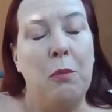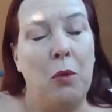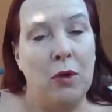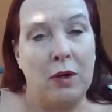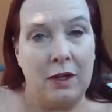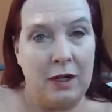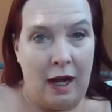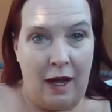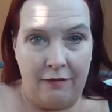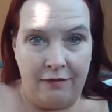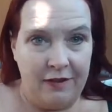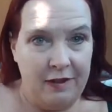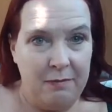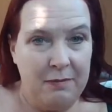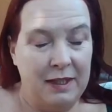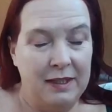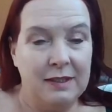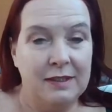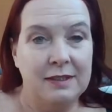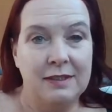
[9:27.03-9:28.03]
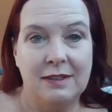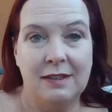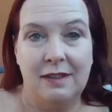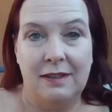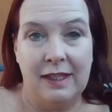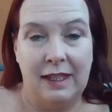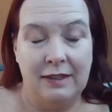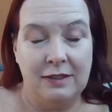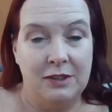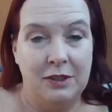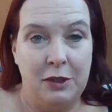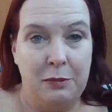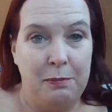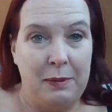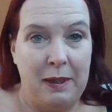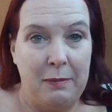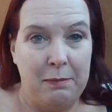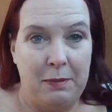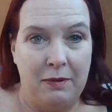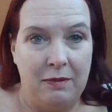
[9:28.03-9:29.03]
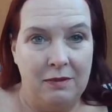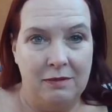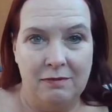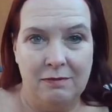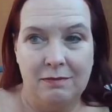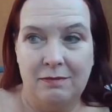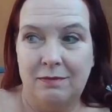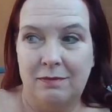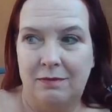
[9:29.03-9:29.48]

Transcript: more coffee mugs than two people